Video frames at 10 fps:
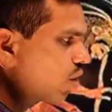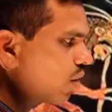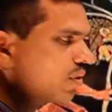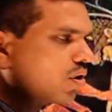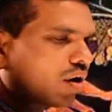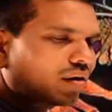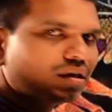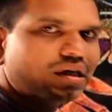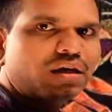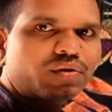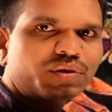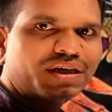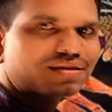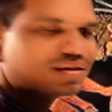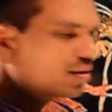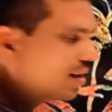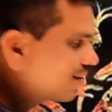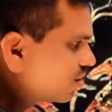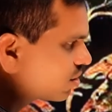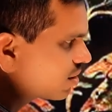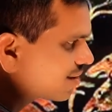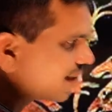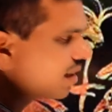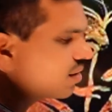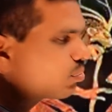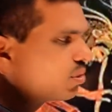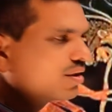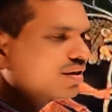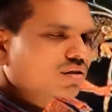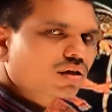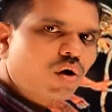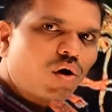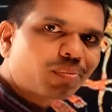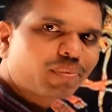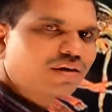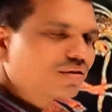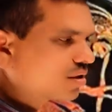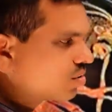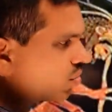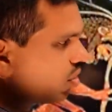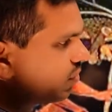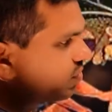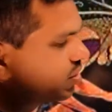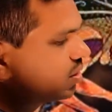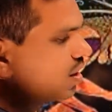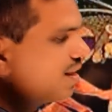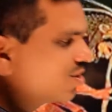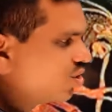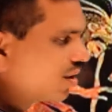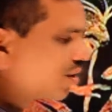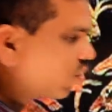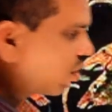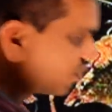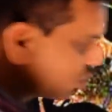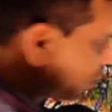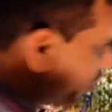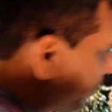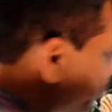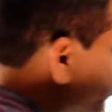novel, or we can say that this is the second precursor or predecessor of the genre called novel.